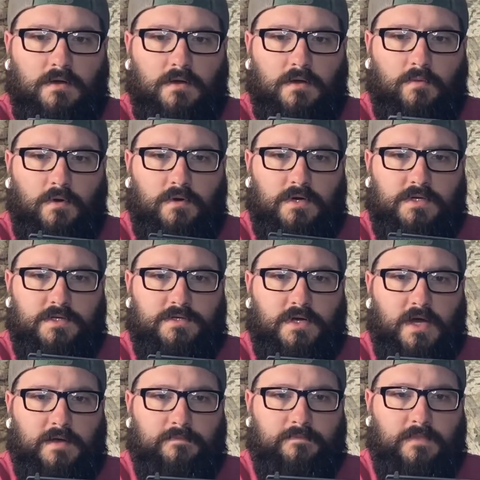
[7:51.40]
It won't hurt to
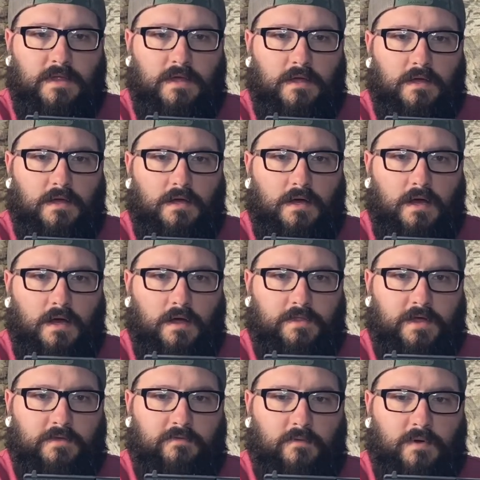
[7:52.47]
try.
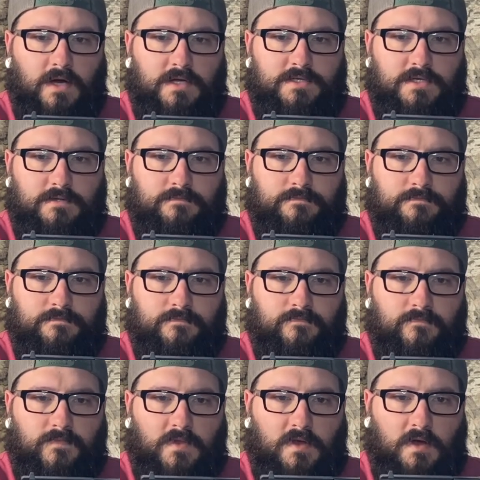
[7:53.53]
Thanks for watching.
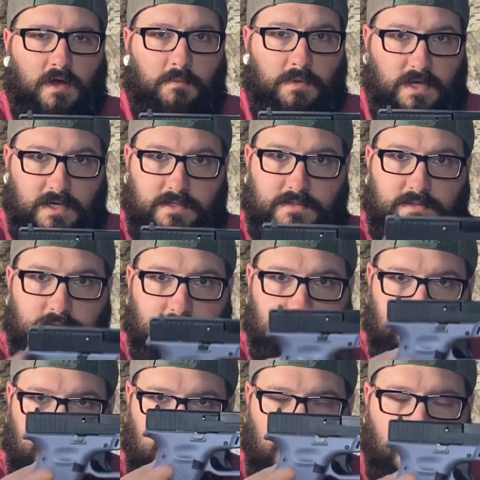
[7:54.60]
God bless.
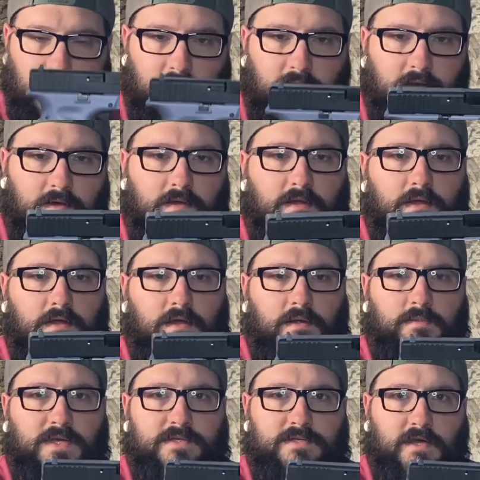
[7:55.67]
Be kind and
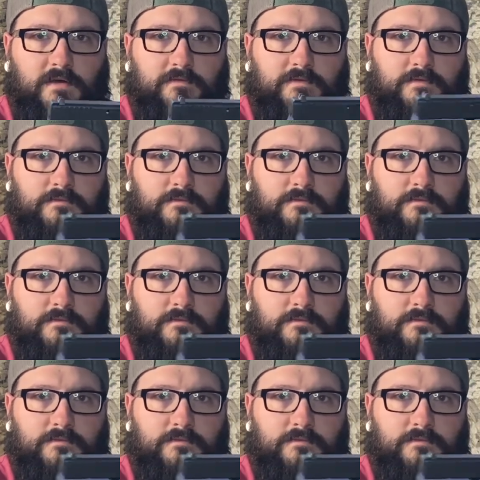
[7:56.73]
be safe.